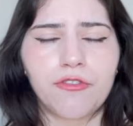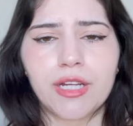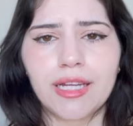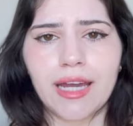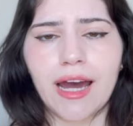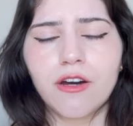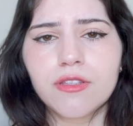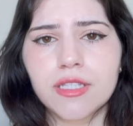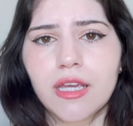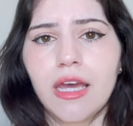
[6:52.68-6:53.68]
freaking
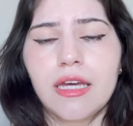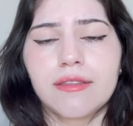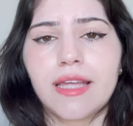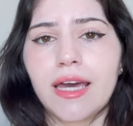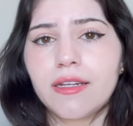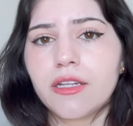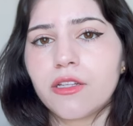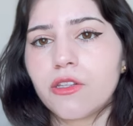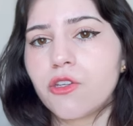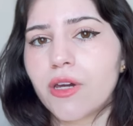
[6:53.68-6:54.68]
out, then
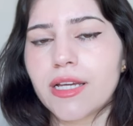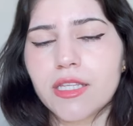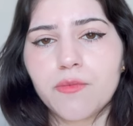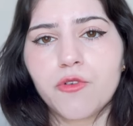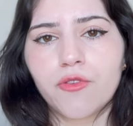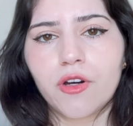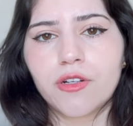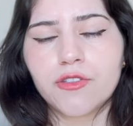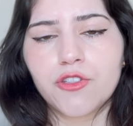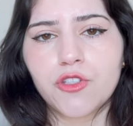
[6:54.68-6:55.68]
you guys can move on